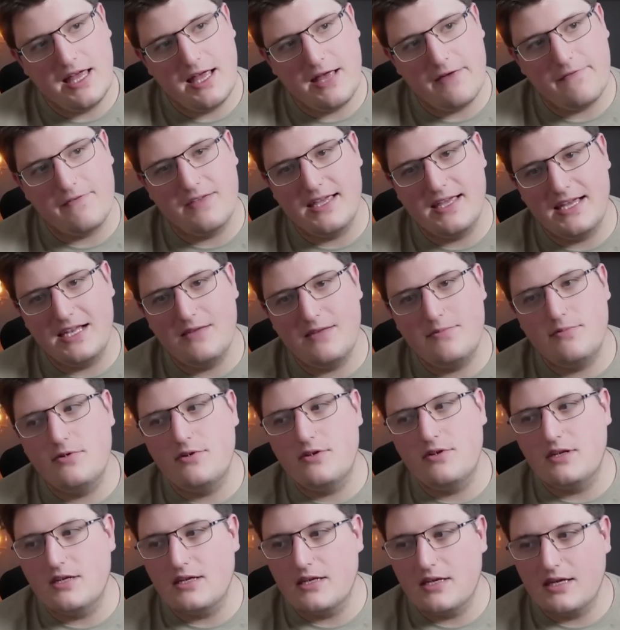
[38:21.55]
if
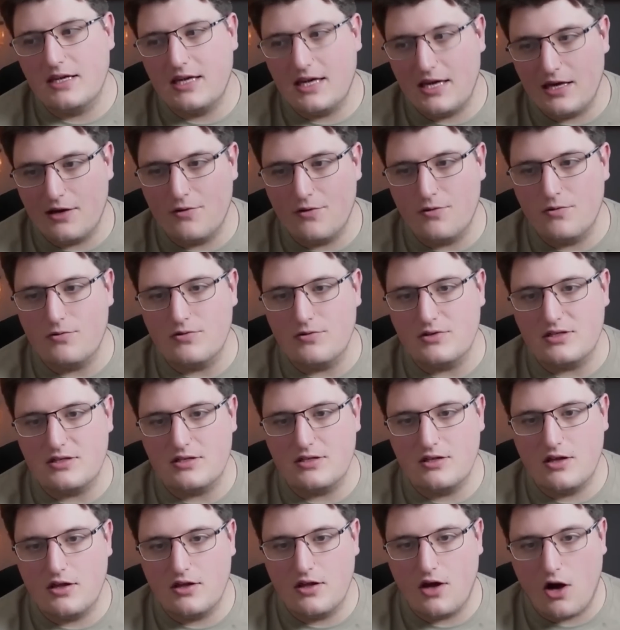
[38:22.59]
Guilliman
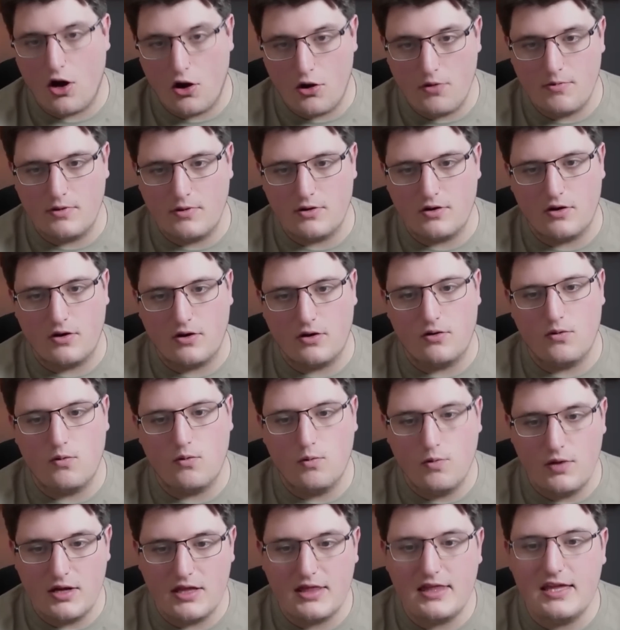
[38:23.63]
kills Omegon
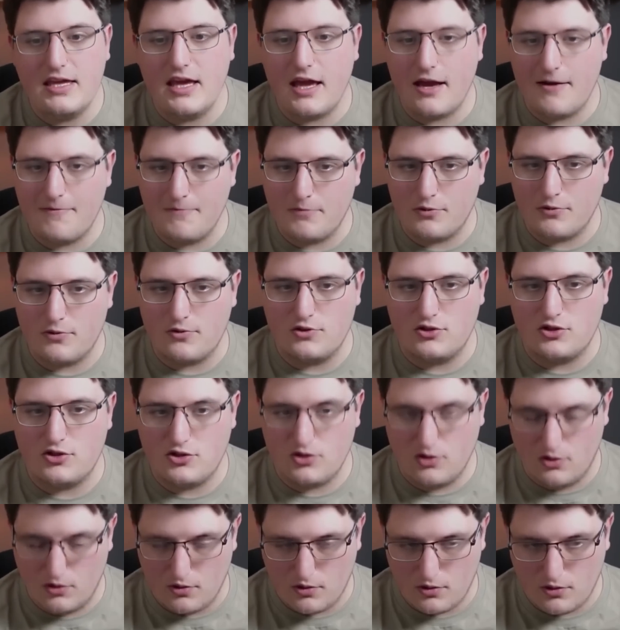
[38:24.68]
with the Emperor's
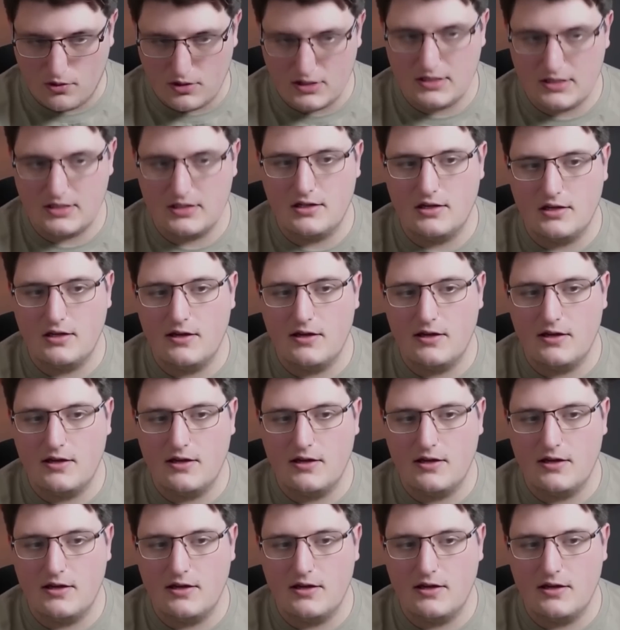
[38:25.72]
sword,